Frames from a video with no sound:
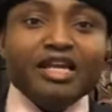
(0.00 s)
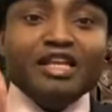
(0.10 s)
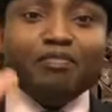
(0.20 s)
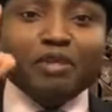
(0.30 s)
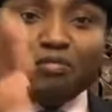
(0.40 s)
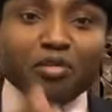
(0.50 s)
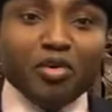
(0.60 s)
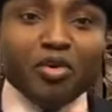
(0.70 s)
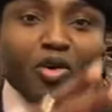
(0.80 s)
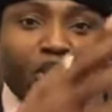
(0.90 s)
The
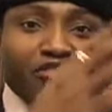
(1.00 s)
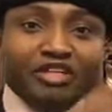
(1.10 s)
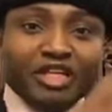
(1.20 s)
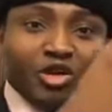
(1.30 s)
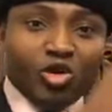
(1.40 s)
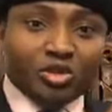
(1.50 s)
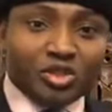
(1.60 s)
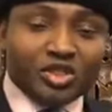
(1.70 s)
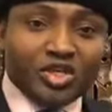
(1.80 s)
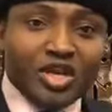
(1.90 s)
people of the
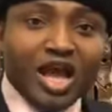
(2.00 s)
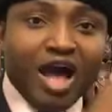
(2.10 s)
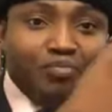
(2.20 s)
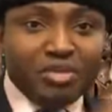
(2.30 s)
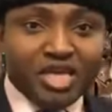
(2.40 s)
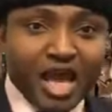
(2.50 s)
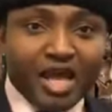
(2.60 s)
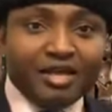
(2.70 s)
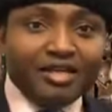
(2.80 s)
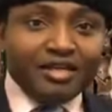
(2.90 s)
North are bigger